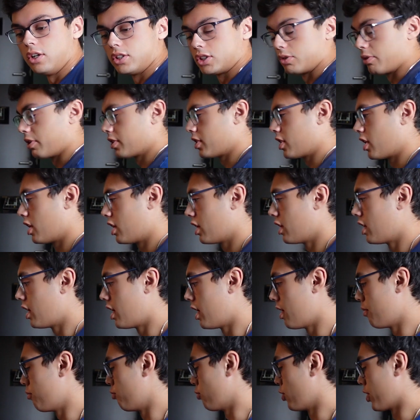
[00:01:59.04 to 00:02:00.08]
So right now
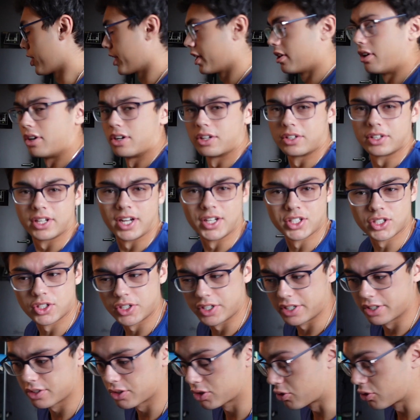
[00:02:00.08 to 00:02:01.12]
I'm working on engineering